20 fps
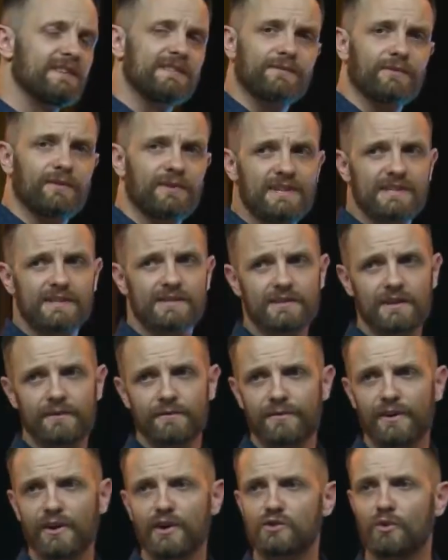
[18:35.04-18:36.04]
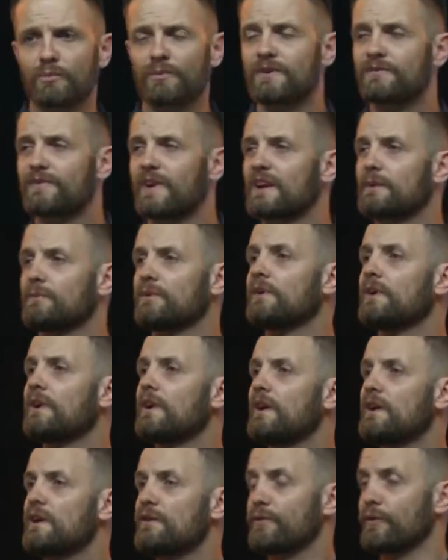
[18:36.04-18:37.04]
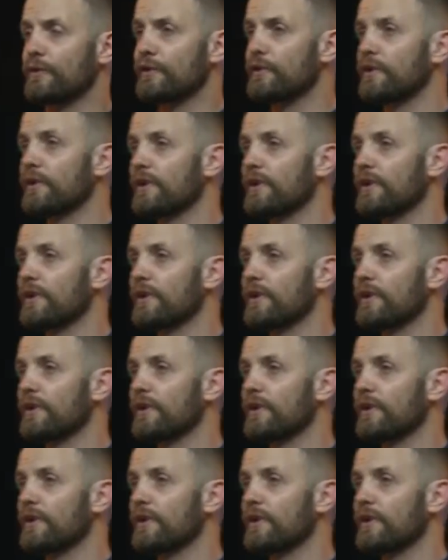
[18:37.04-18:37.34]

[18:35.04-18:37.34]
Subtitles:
these videos will be available for